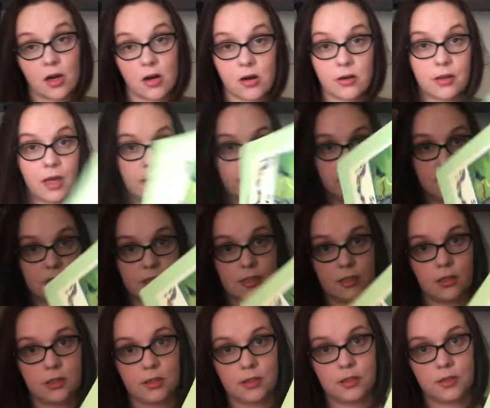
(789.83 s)
daughter loves
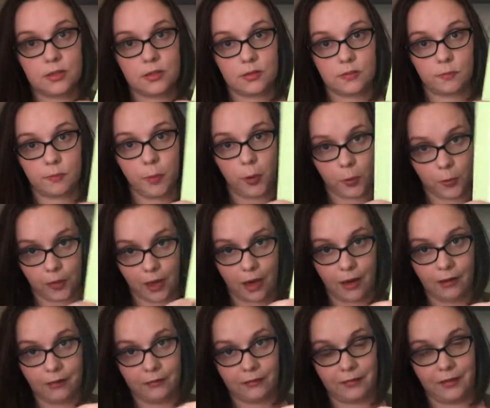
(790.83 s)
Puka,
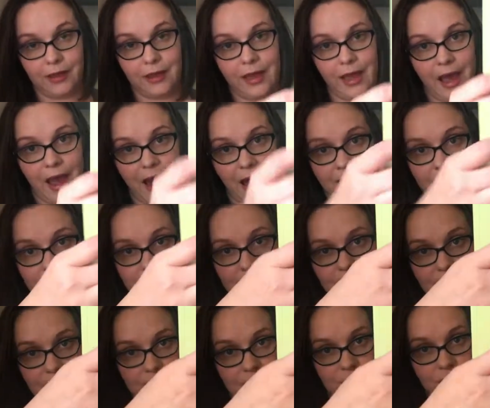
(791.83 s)
the cat.
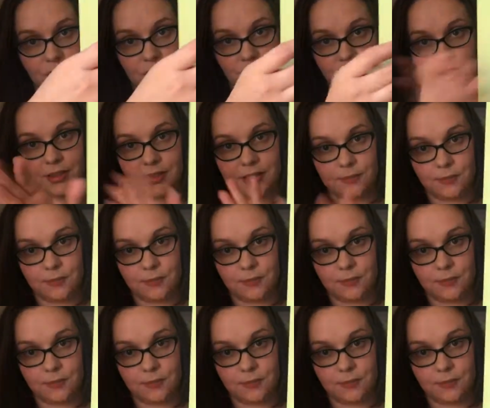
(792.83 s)
She's